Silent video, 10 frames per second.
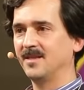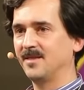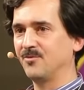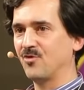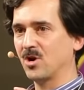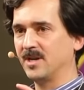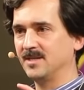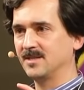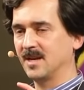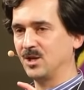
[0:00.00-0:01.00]
the rock
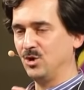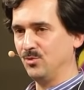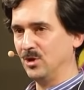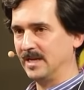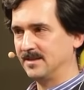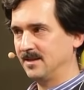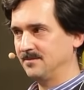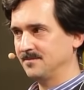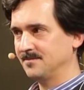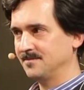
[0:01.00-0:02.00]
is accumulating,
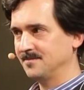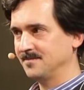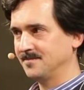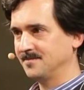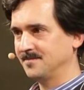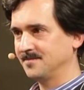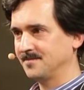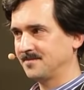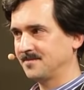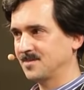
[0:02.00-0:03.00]

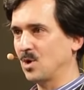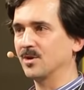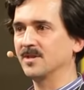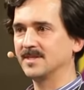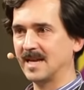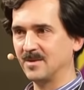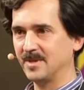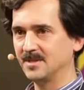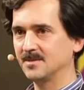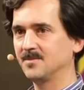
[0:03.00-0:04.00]
or the
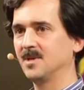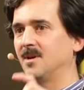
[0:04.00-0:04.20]
sediment.